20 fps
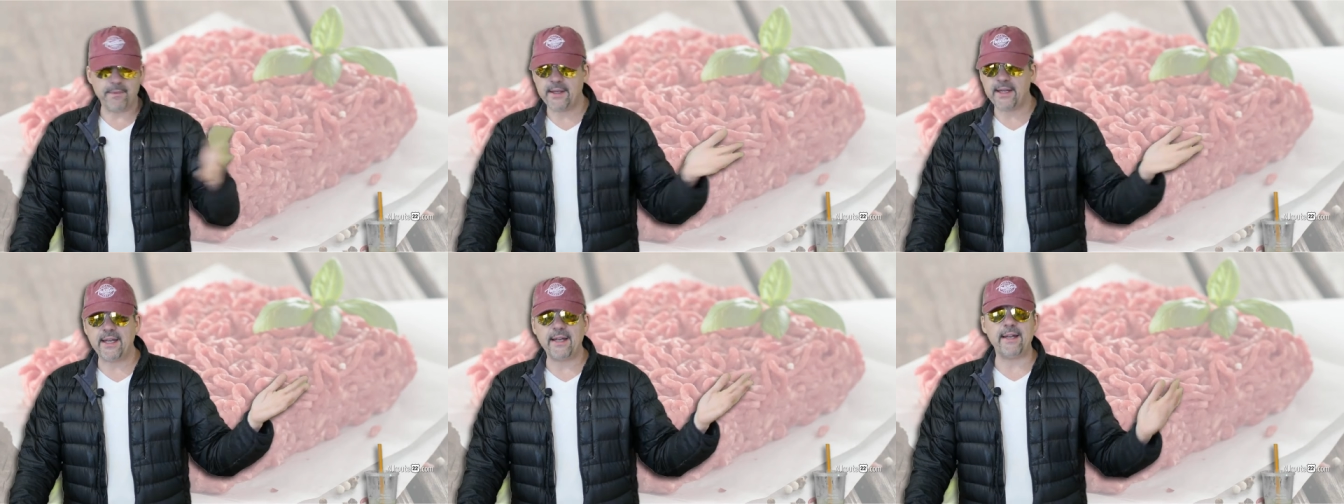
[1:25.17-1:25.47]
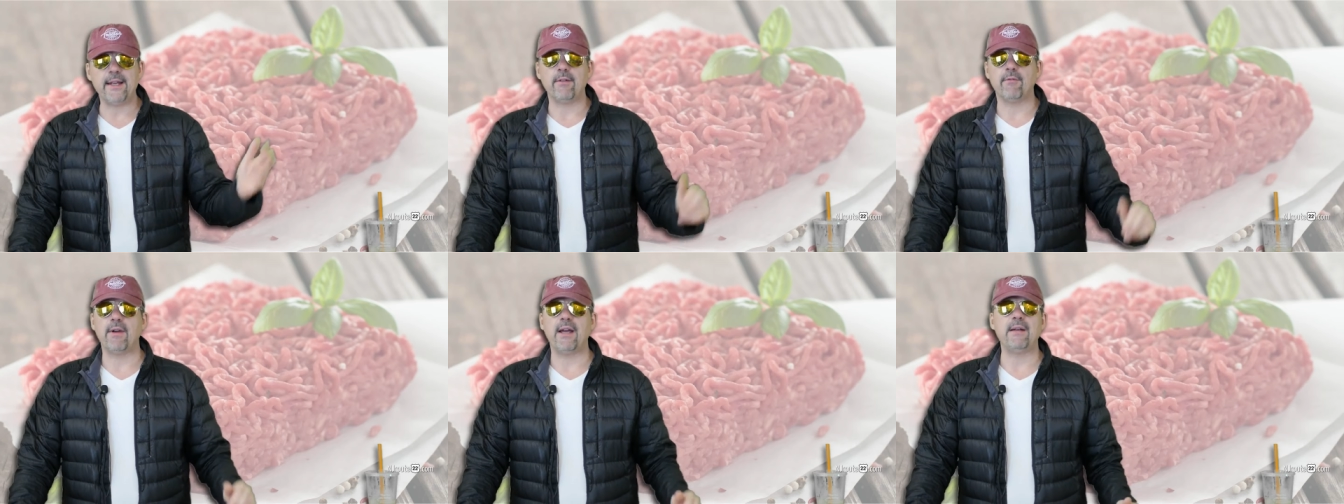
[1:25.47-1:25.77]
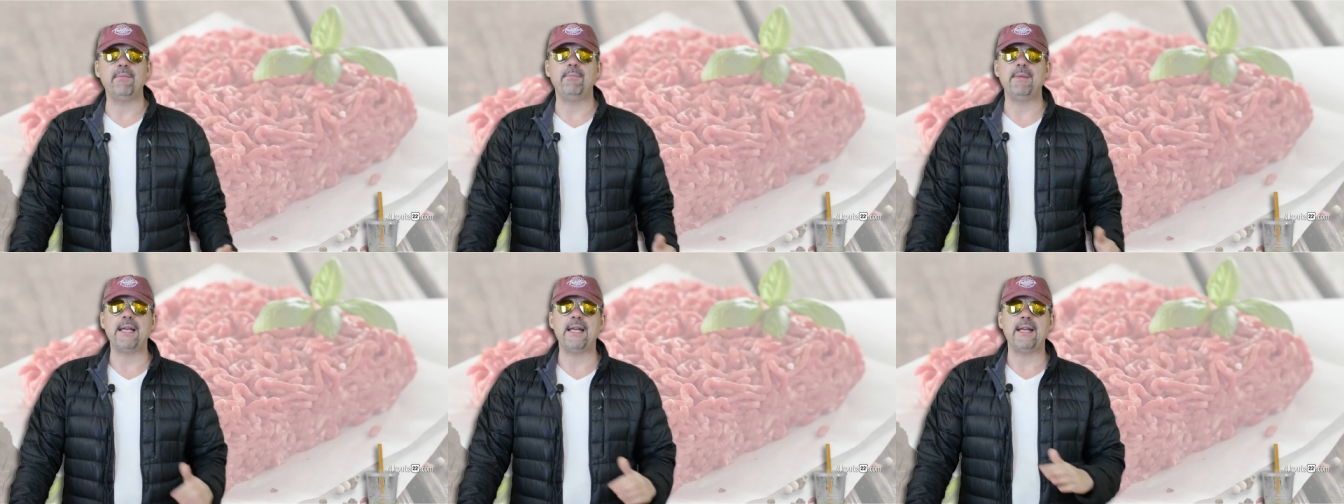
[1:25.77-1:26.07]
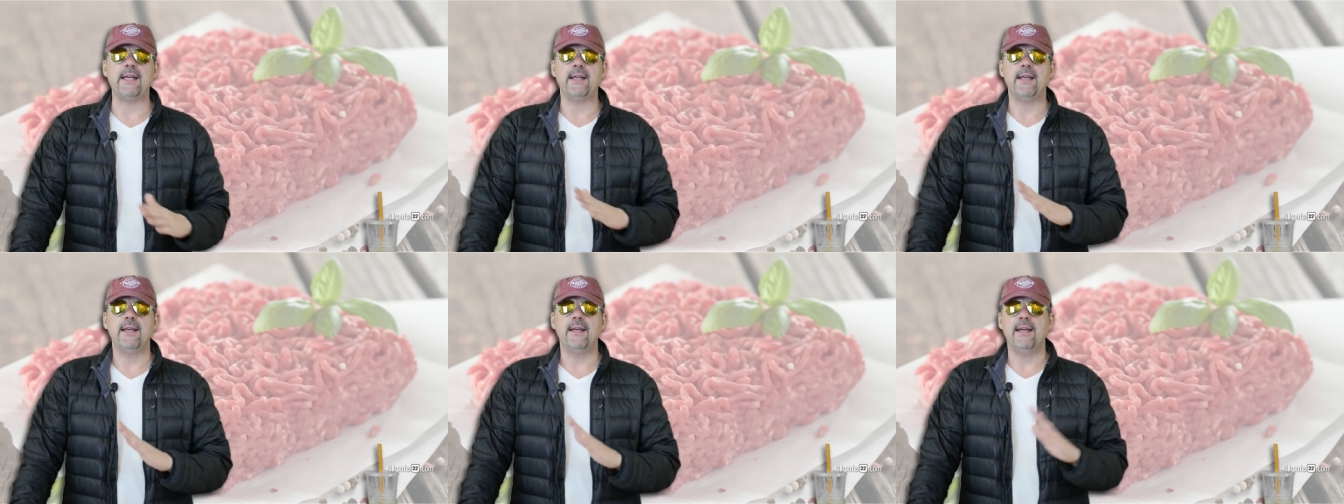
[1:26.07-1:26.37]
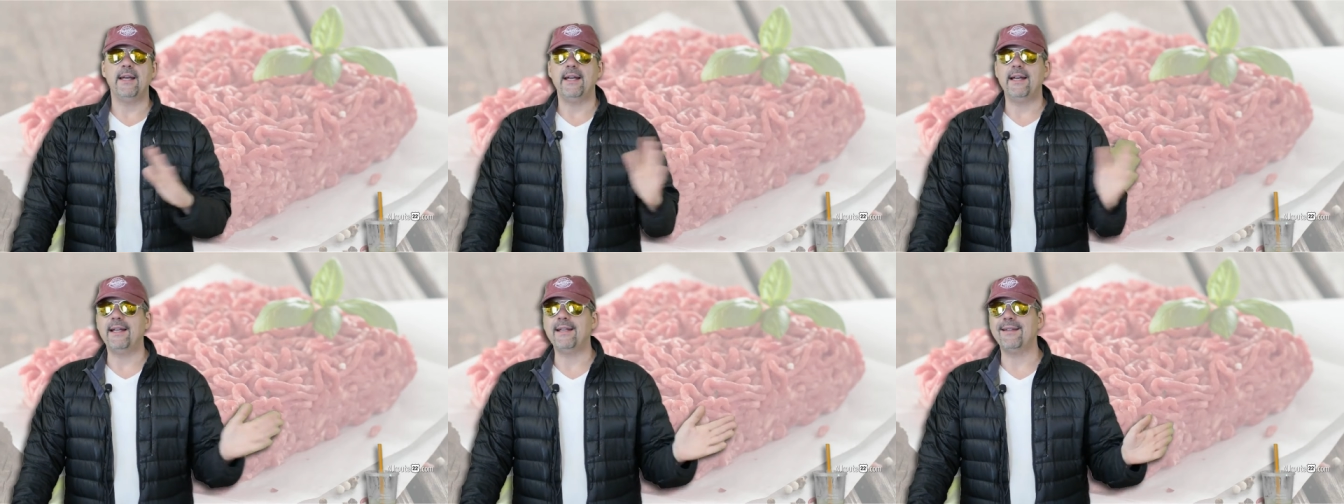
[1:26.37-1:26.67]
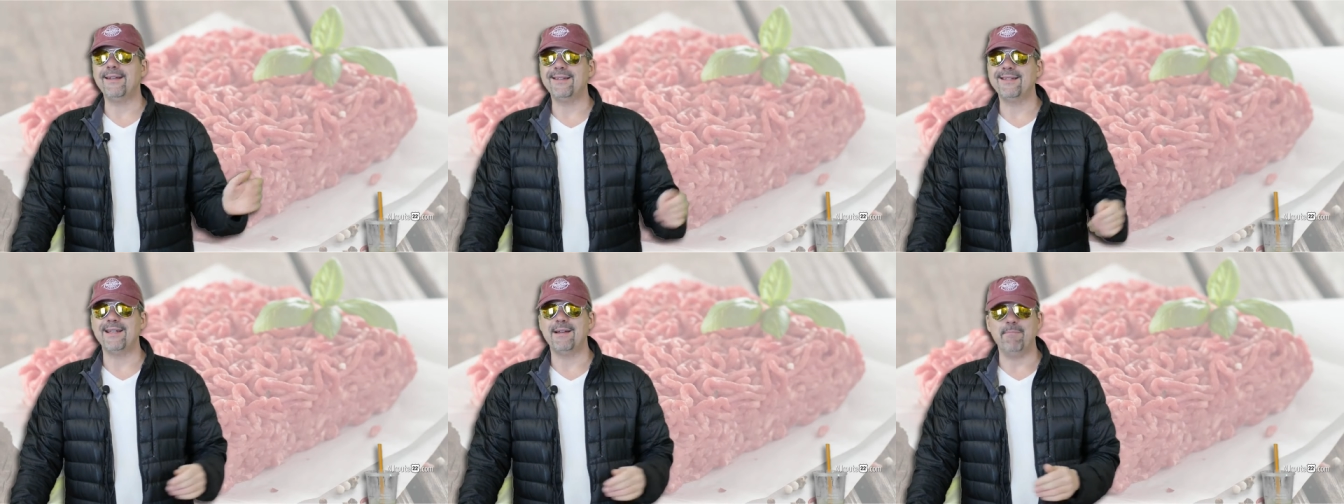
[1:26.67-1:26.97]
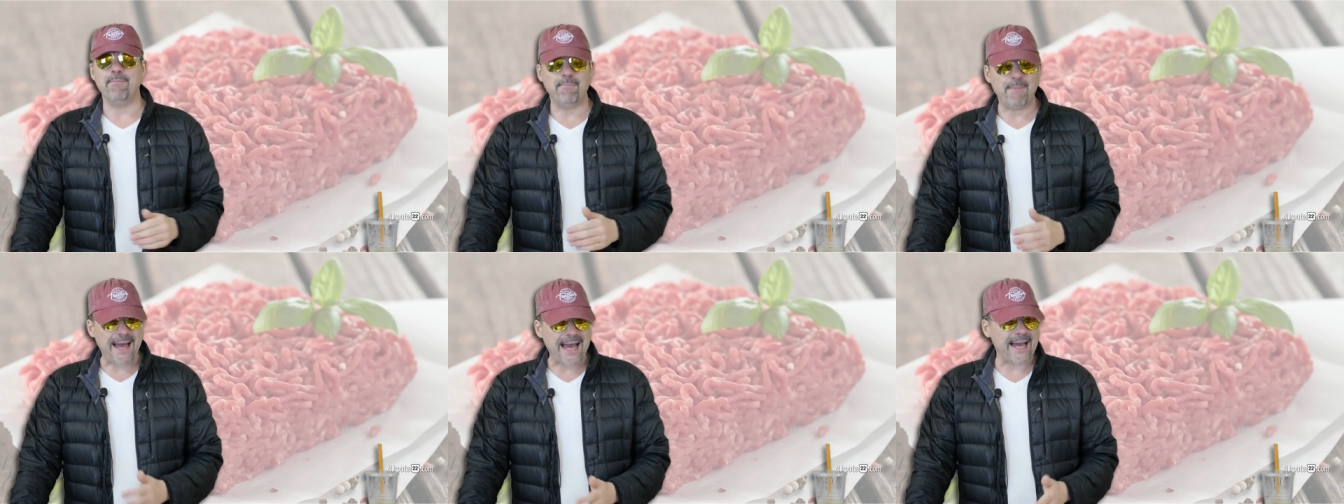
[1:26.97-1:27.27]
eating red meat, and it
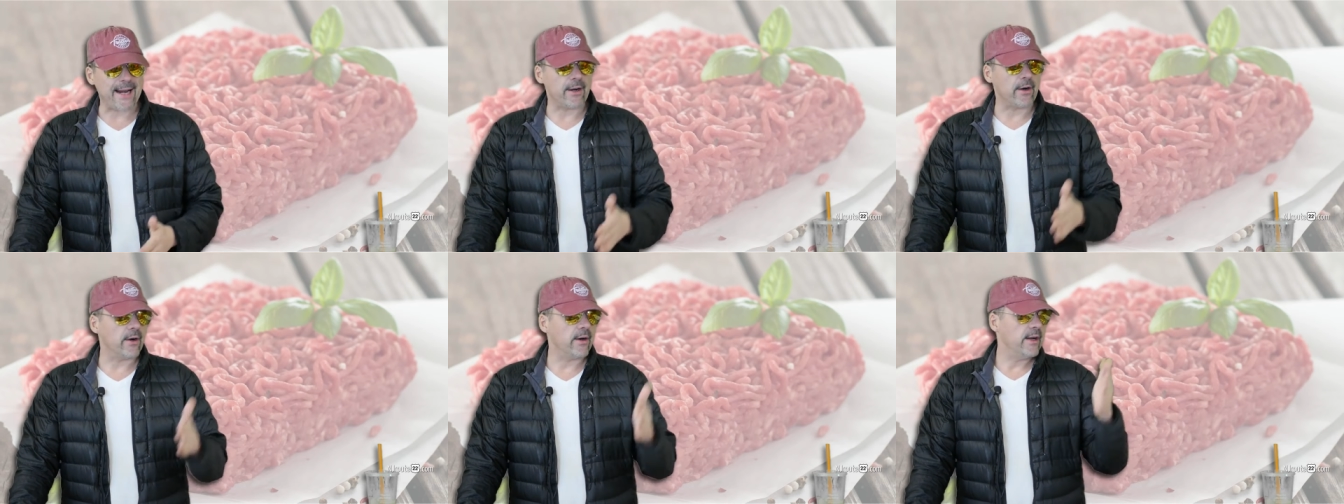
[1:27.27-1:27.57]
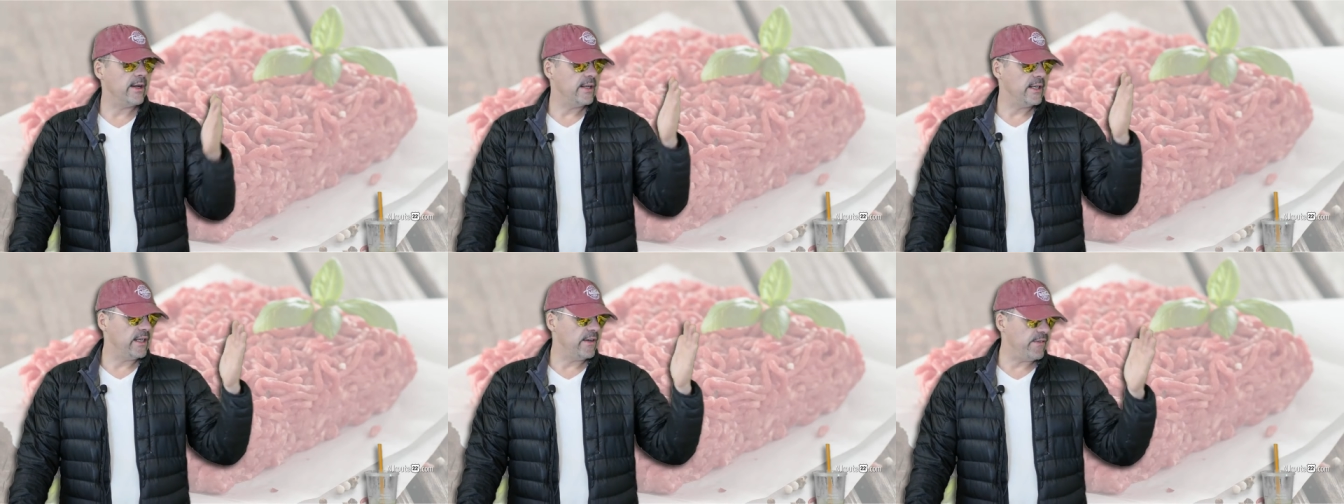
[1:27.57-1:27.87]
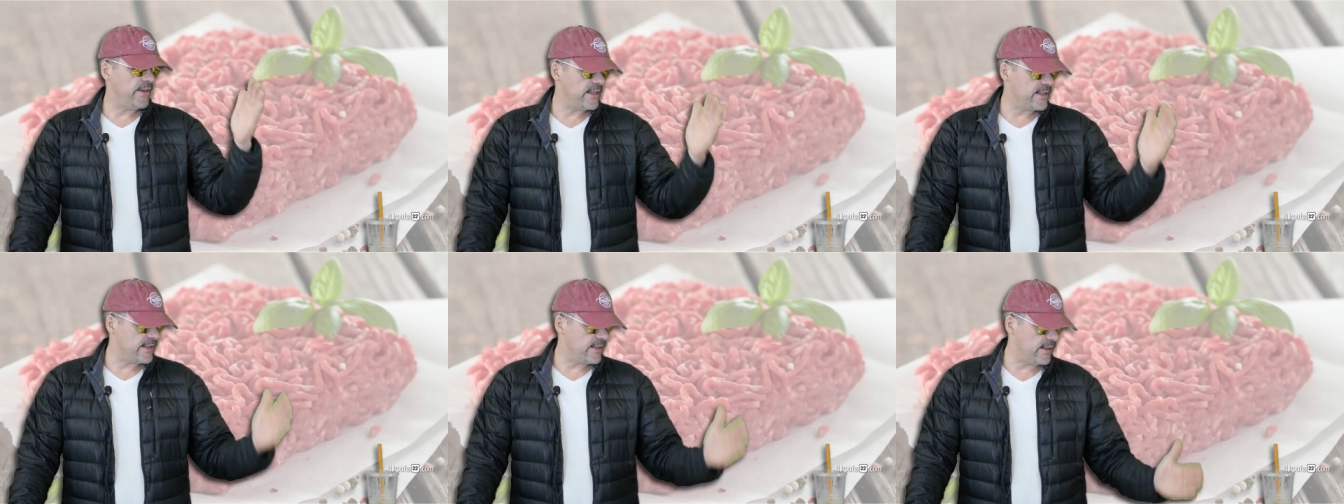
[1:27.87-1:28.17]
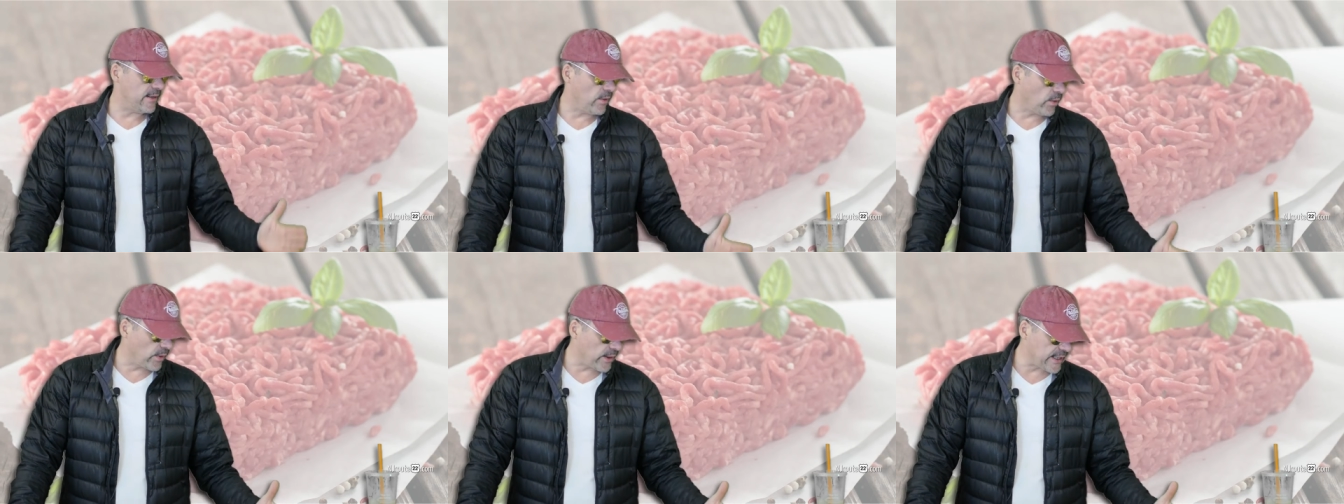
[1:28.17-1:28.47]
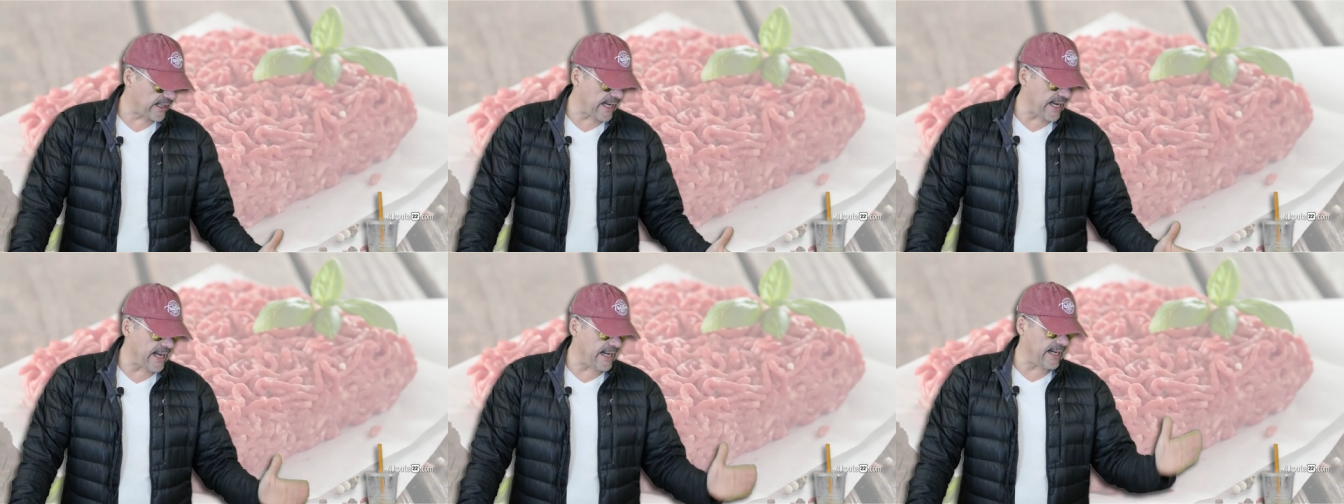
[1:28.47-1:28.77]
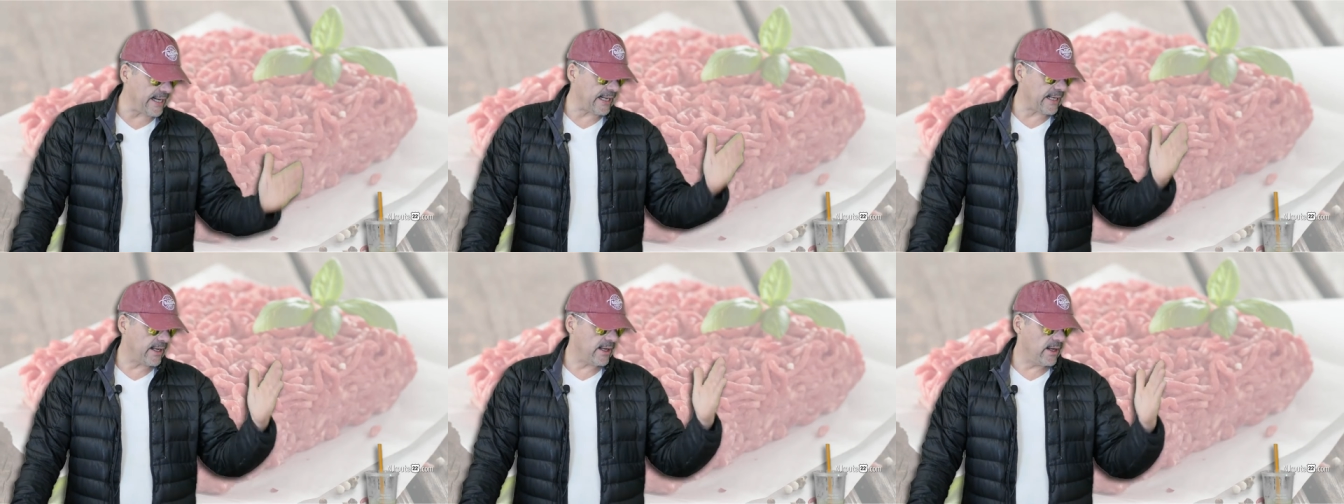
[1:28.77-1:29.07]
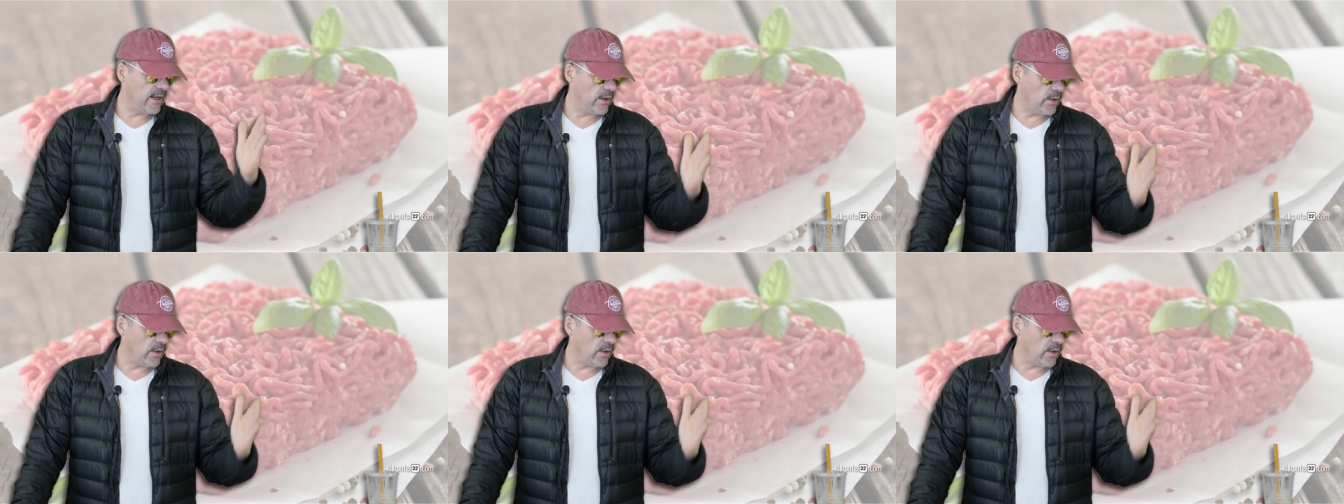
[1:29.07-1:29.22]
doesn't matter if it's organic